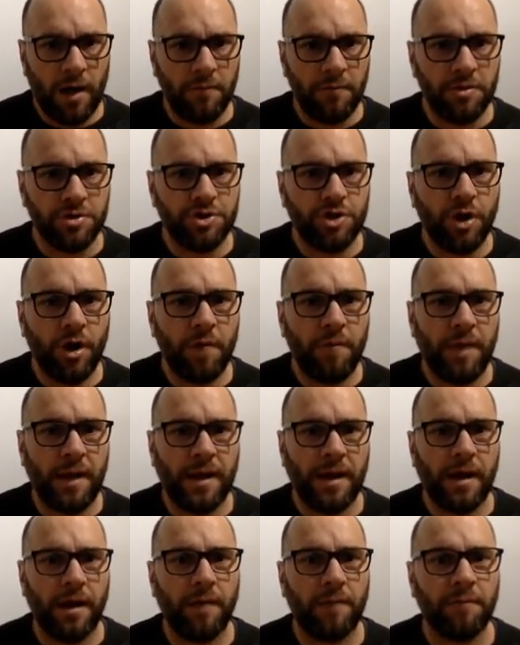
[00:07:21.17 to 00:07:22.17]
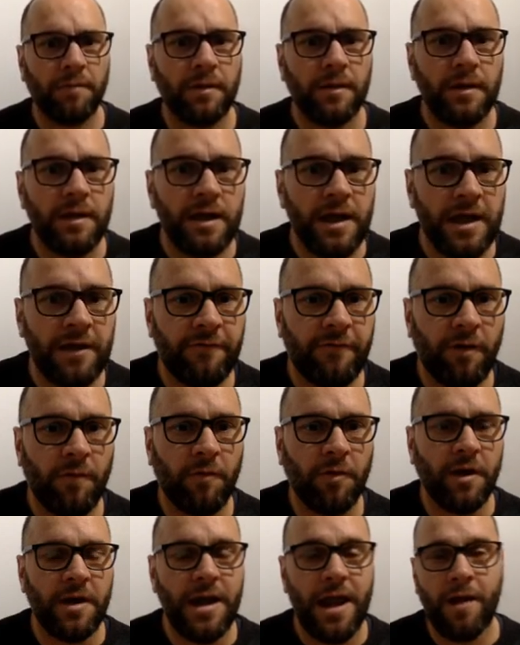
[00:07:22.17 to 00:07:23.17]
Should I back up if I'm
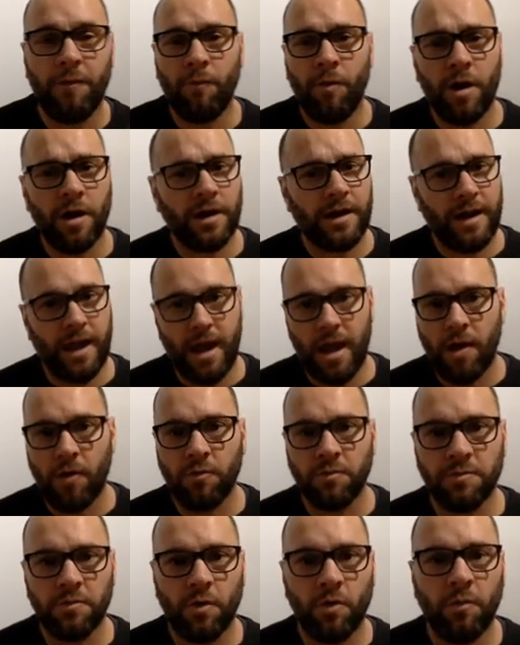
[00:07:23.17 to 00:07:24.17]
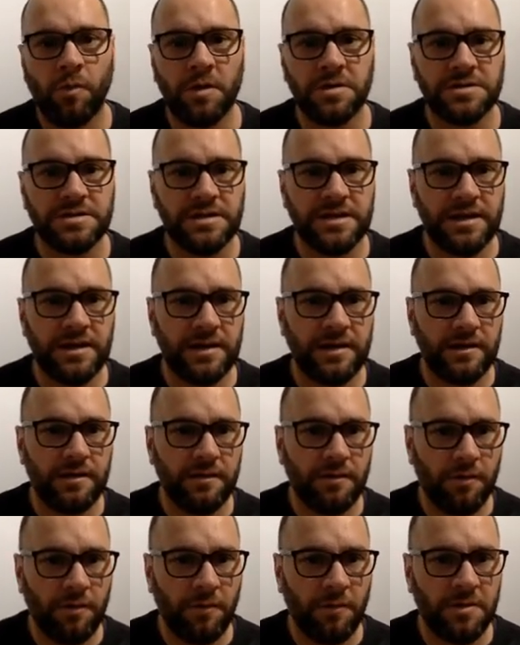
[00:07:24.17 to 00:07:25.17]
on a network? Yeah, almost
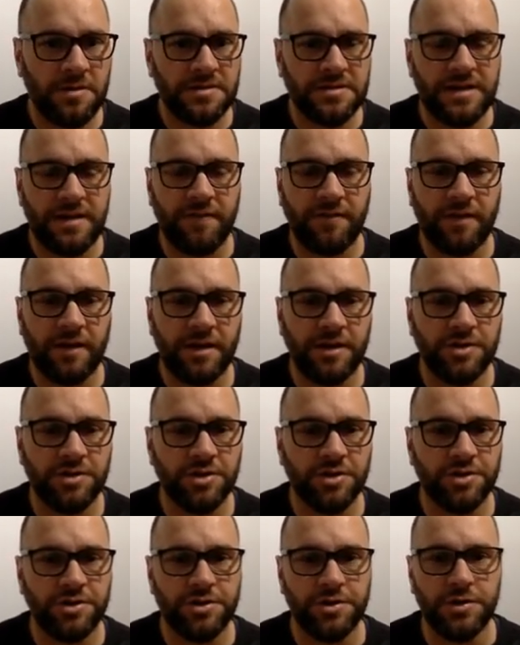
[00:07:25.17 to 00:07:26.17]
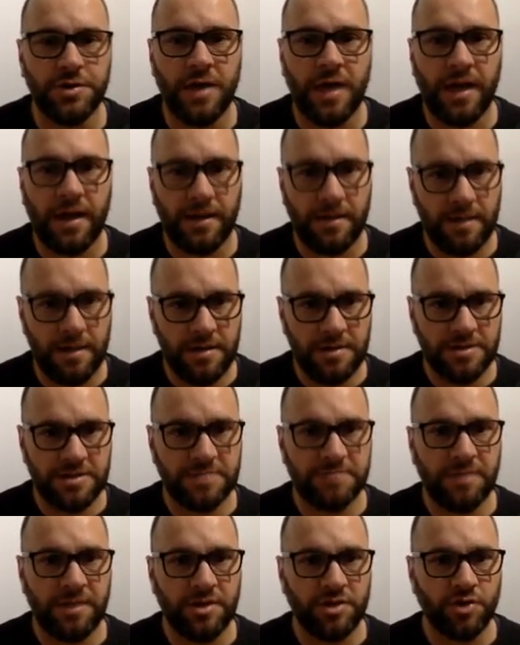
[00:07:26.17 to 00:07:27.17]
definitely you should do that.
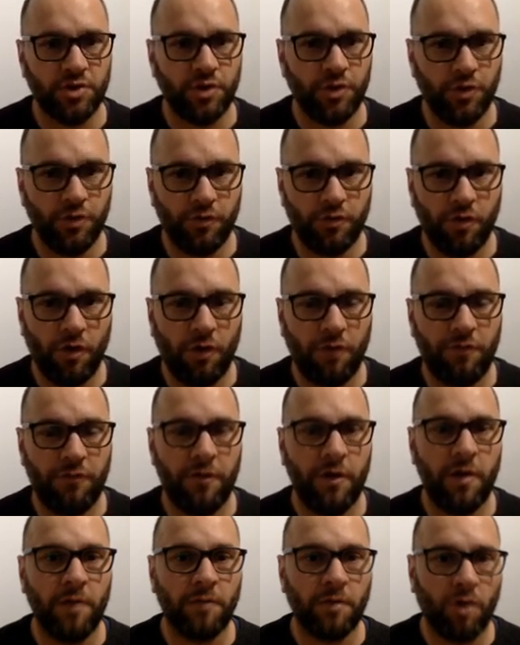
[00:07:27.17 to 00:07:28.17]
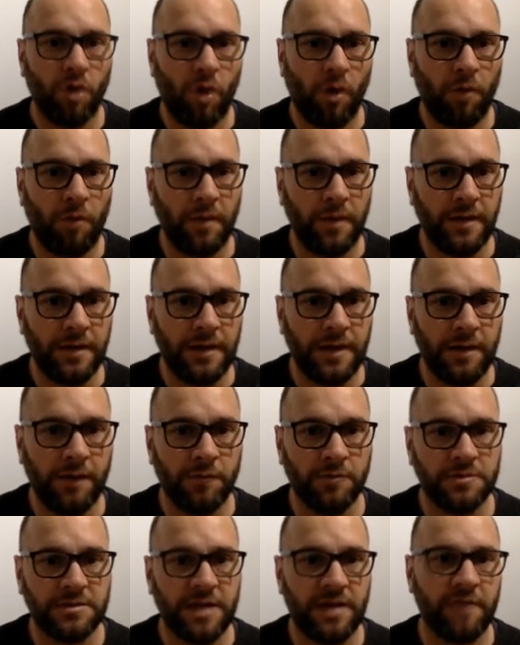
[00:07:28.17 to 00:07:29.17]
Just make sure you've got a firm copy. It
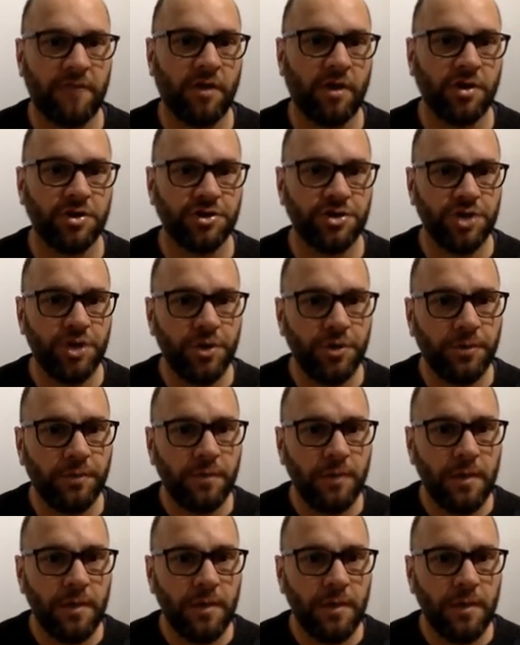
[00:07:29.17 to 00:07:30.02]
will safeguard you.